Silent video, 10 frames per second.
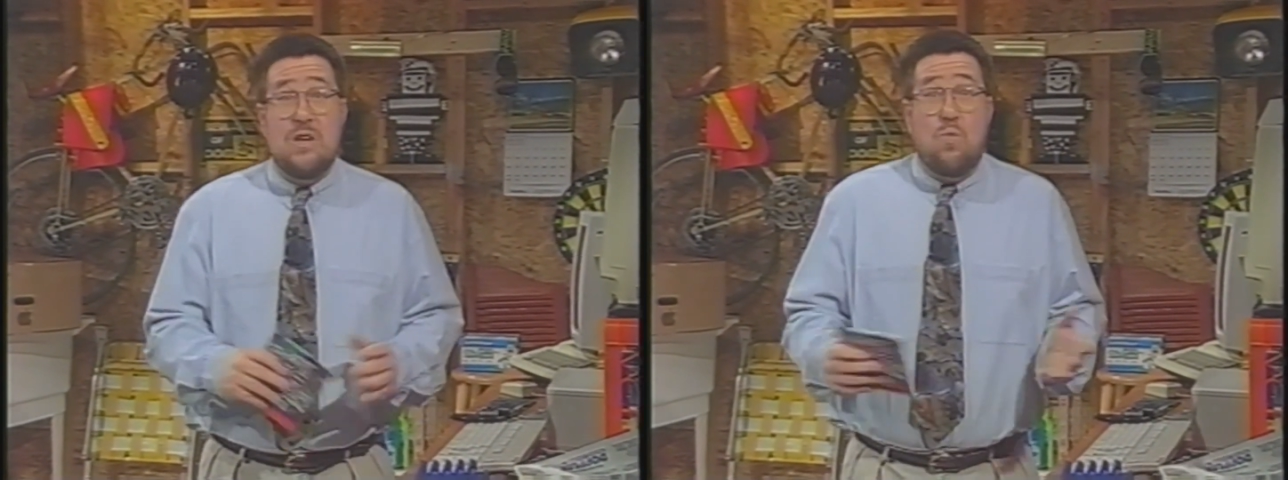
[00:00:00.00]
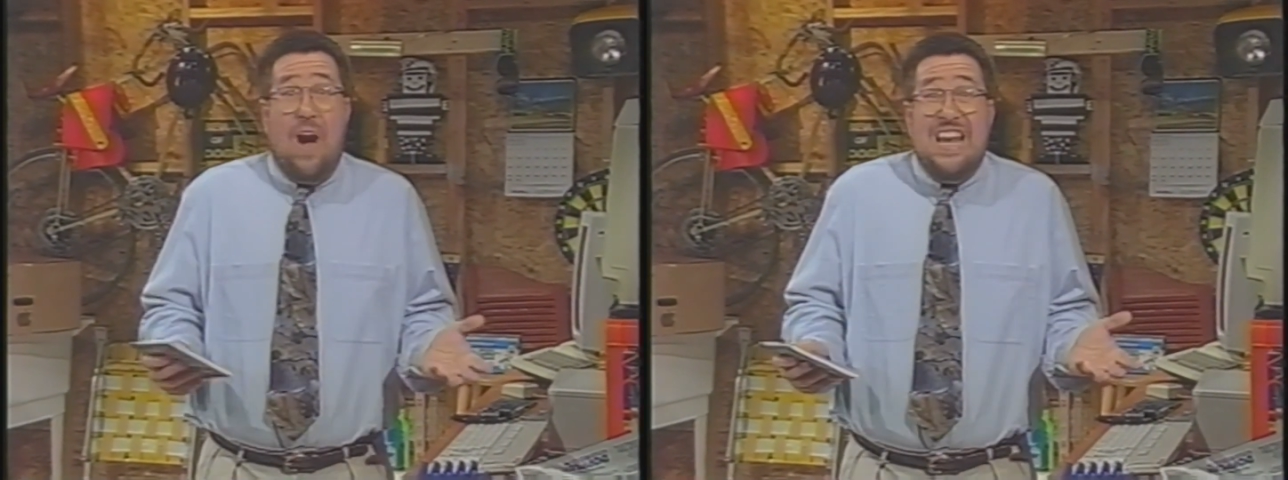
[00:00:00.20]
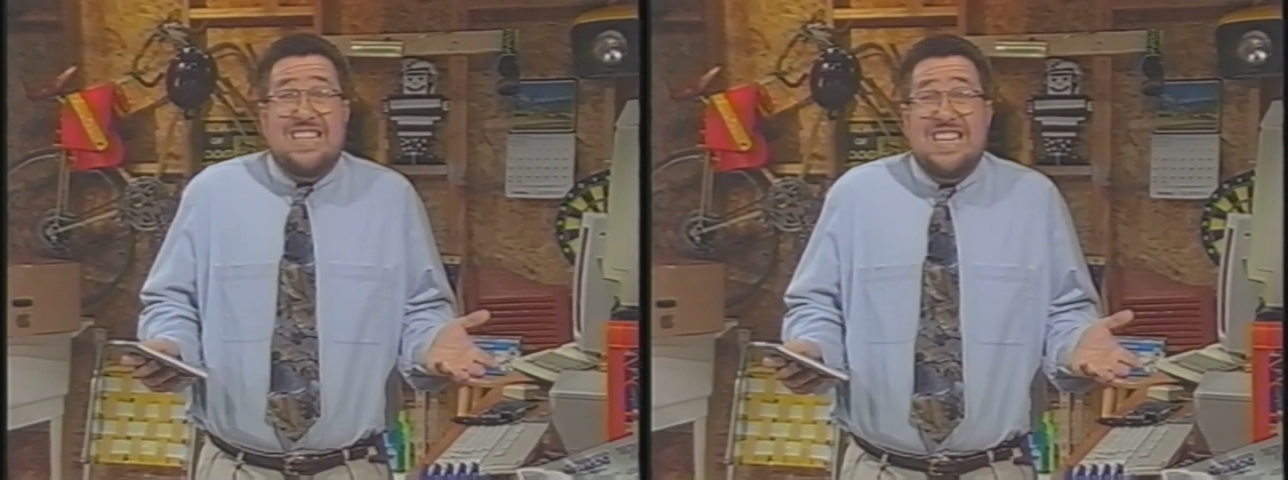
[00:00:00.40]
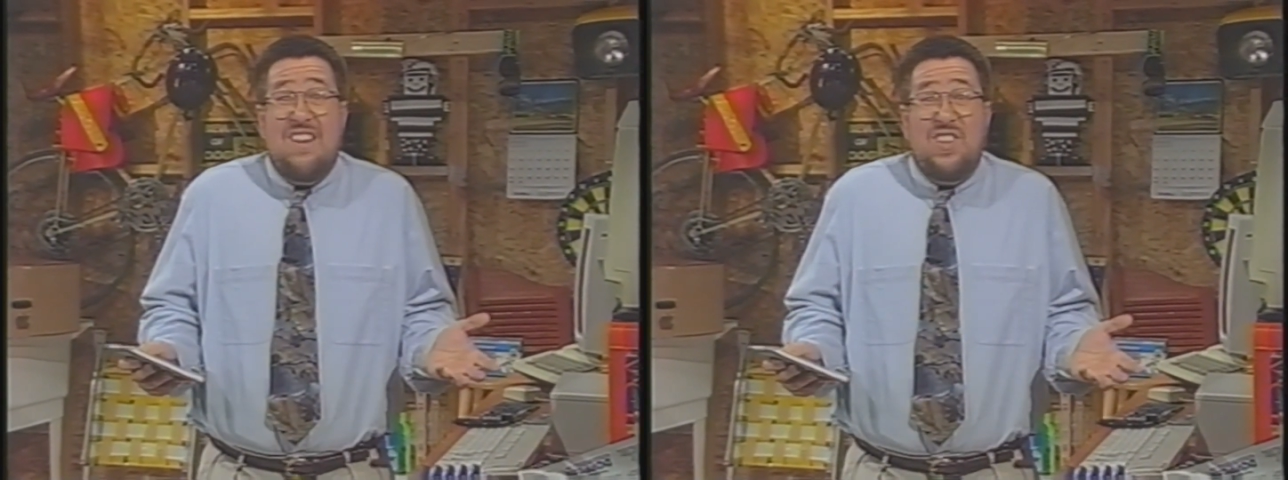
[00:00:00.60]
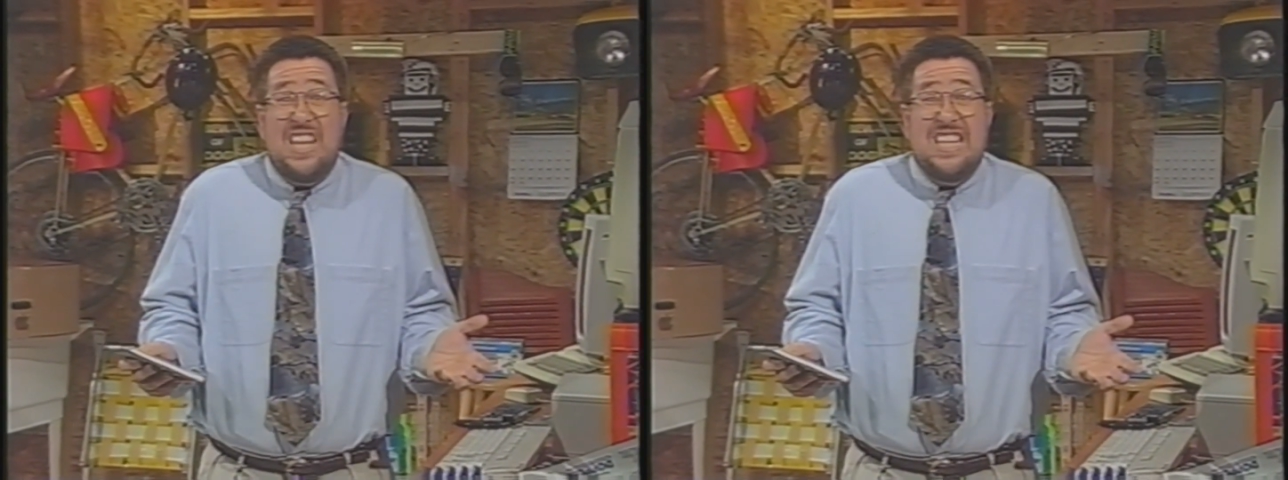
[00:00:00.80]
Why isn't
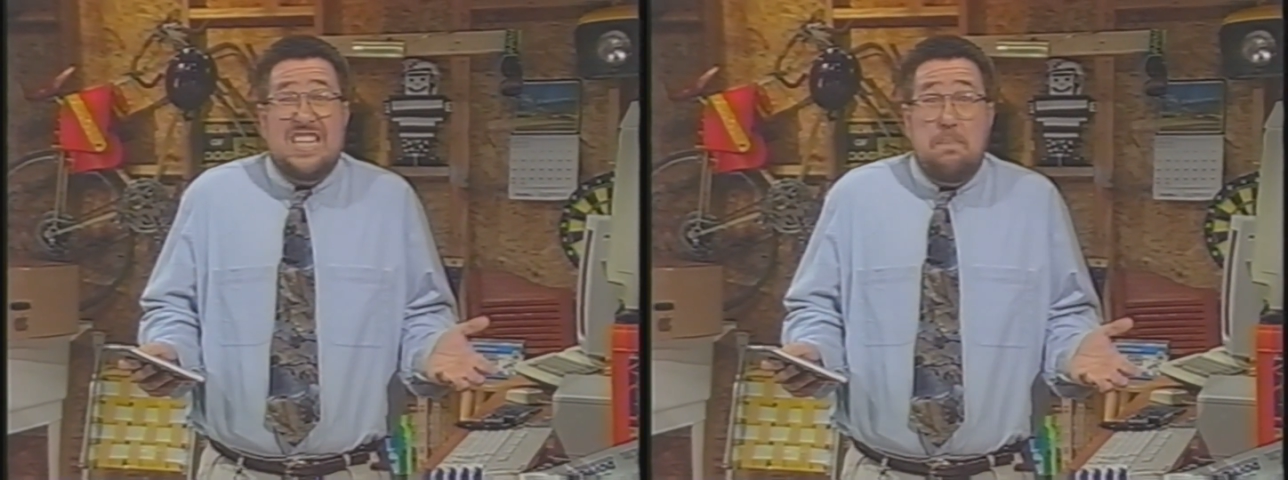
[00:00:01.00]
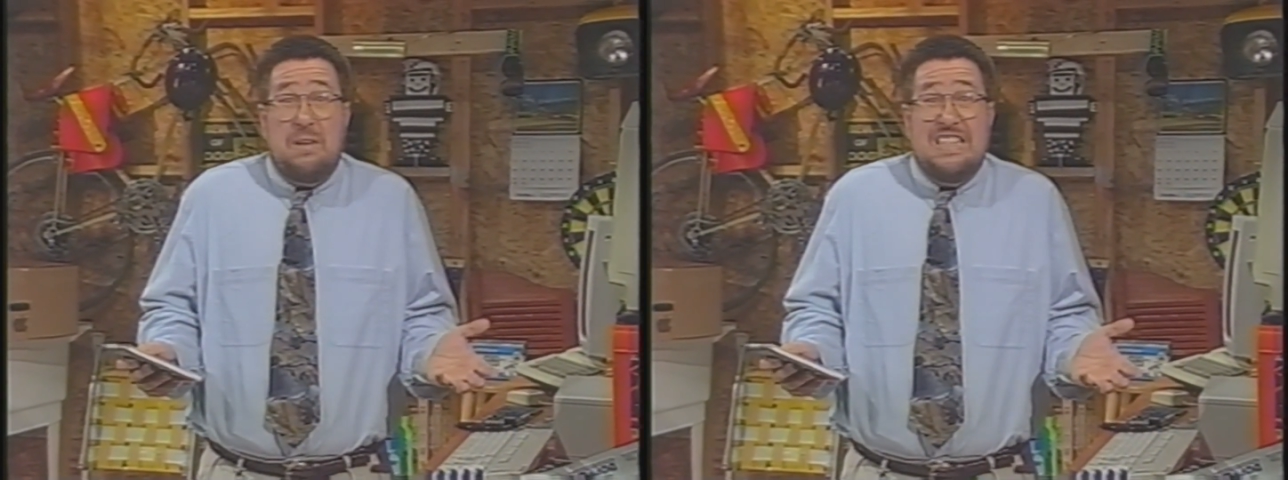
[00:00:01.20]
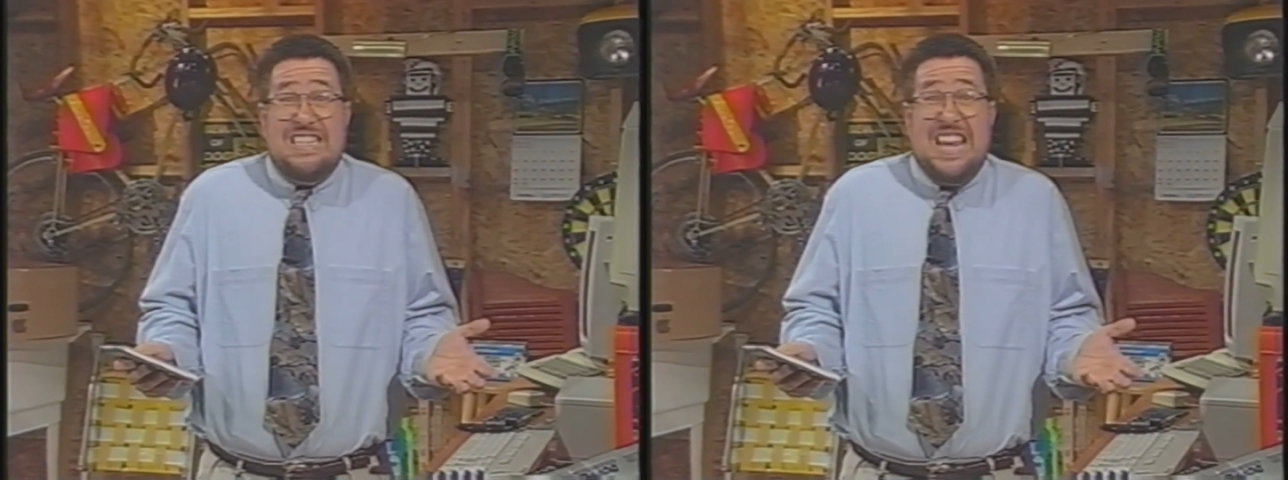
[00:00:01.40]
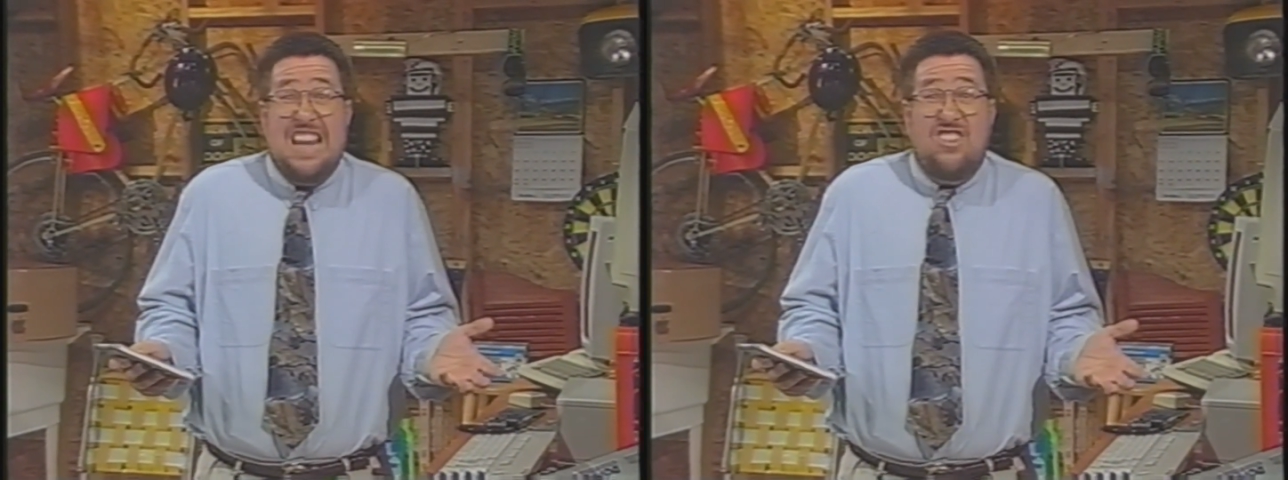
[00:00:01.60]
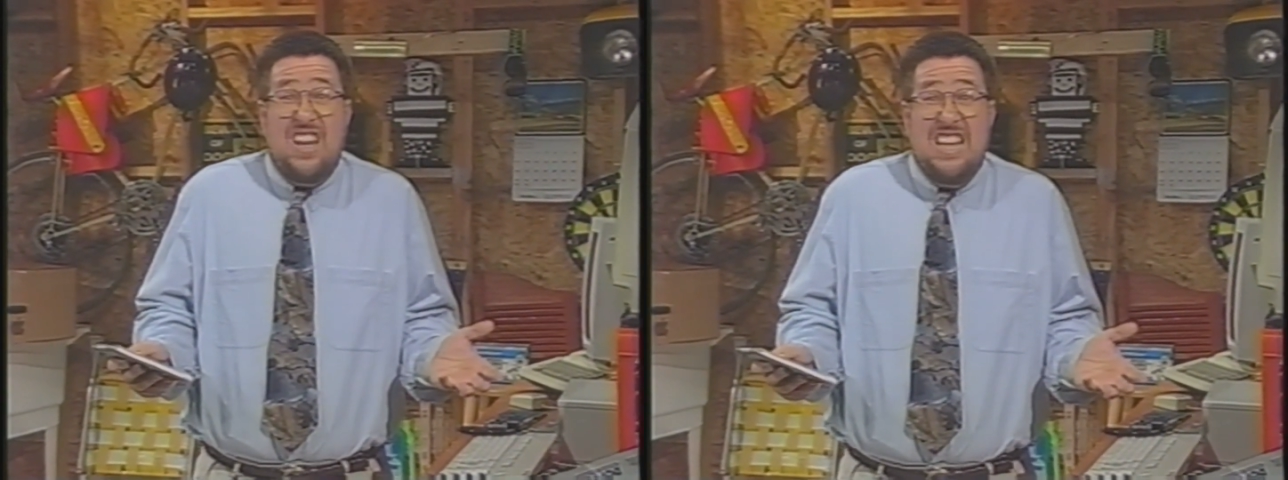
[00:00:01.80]
everything simple and
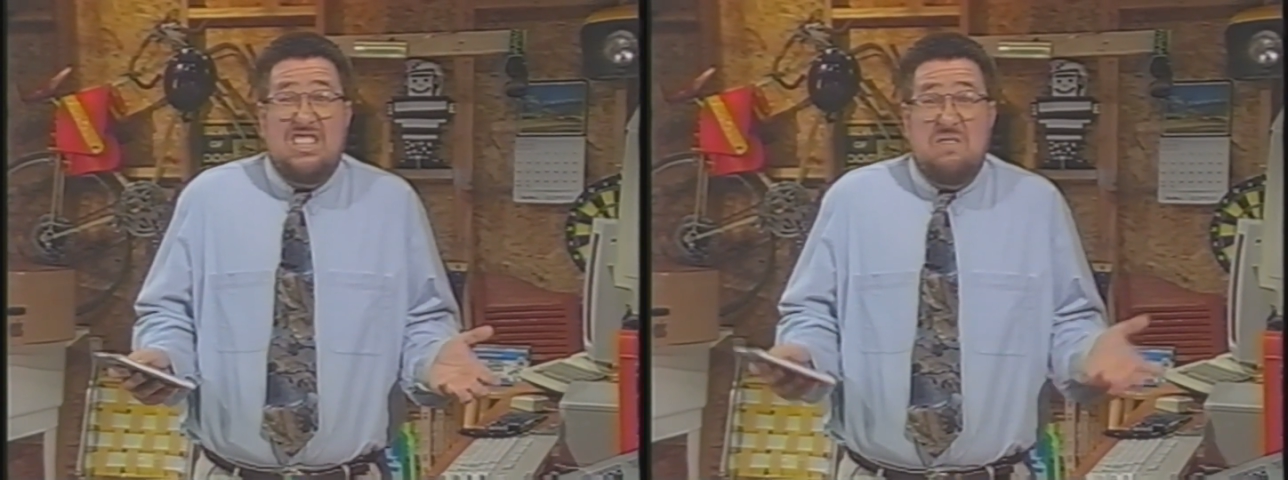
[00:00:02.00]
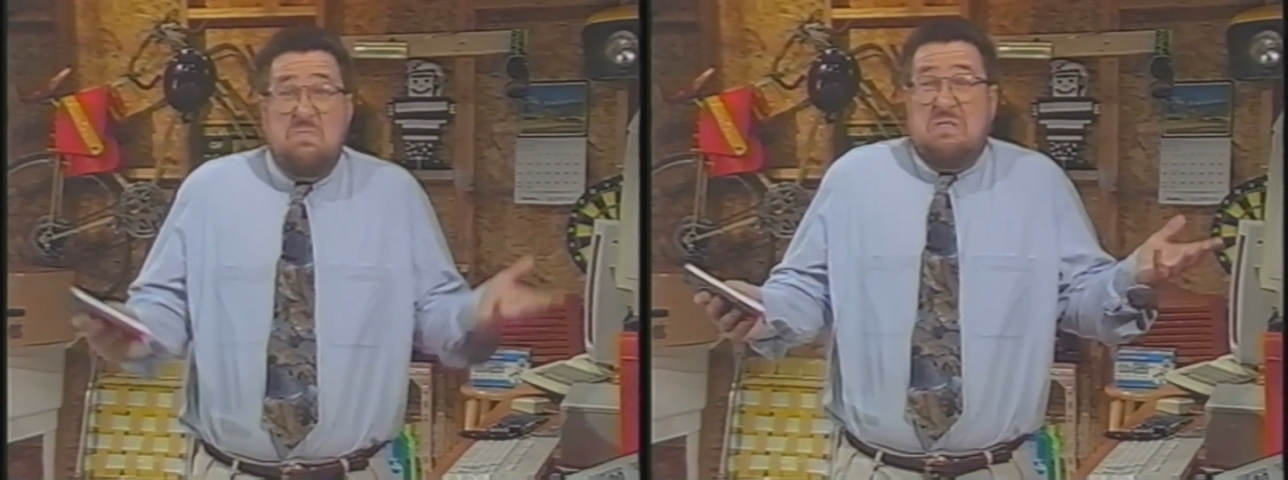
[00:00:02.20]
standardized?